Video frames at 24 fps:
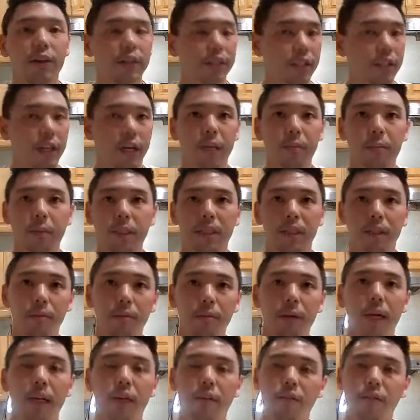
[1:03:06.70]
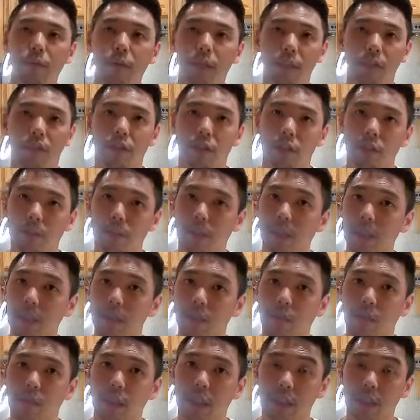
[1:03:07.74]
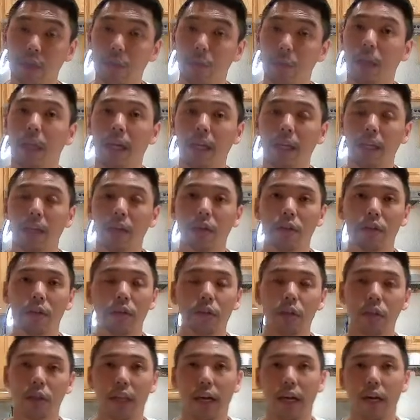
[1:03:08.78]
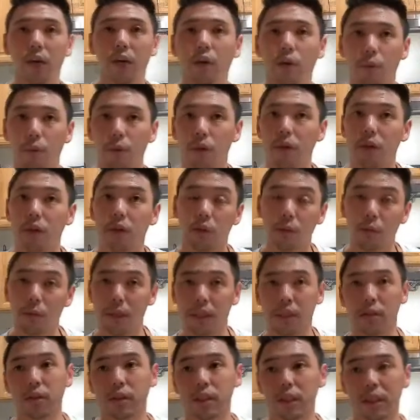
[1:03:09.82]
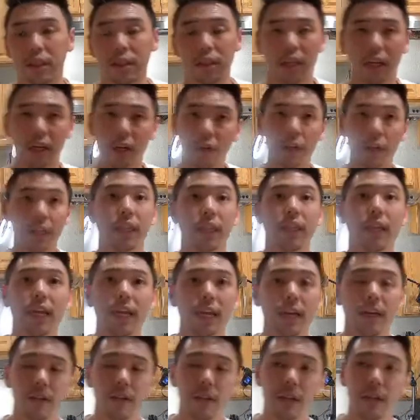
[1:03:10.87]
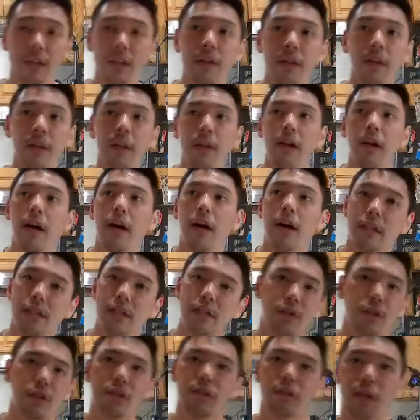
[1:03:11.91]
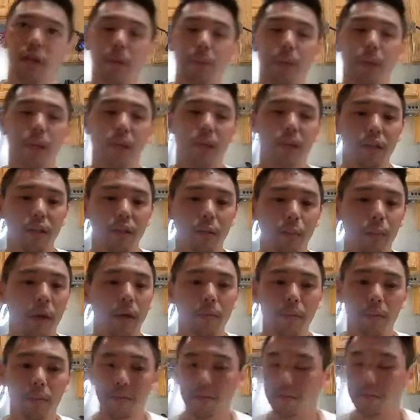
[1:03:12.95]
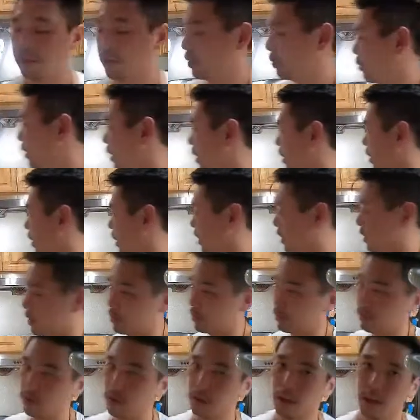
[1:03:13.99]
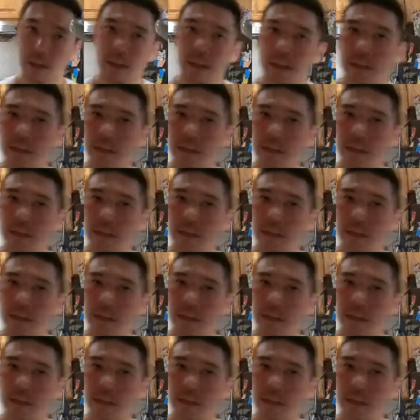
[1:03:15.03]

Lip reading: got to be some kind of restaurant supply store that's supplying that cookware to the restaurants that are in that area. You can drop in and you'll probably find a wok like this for at least